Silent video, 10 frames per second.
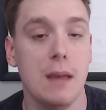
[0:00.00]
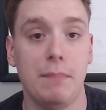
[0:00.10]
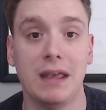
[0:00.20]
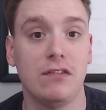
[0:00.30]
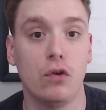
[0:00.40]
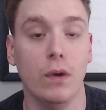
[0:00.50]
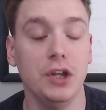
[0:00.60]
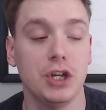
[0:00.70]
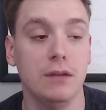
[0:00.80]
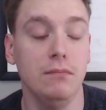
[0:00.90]
begs the
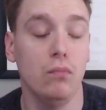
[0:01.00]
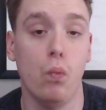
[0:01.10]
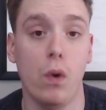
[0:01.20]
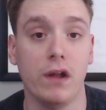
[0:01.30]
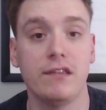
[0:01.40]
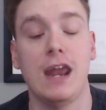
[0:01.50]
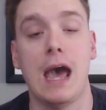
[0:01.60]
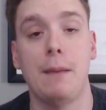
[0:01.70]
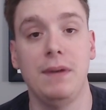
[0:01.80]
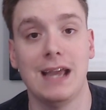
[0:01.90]
question, what's going to
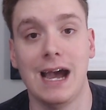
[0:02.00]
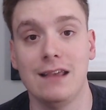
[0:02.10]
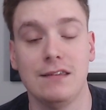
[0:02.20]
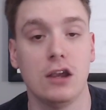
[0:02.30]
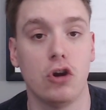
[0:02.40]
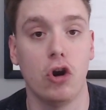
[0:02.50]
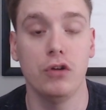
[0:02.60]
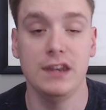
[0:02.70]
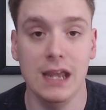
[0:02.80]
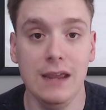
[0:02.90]
happen to guys like
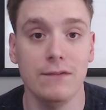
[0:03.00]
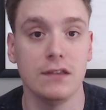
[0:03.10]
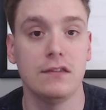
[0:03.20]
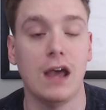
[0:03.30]
Carlton Davis?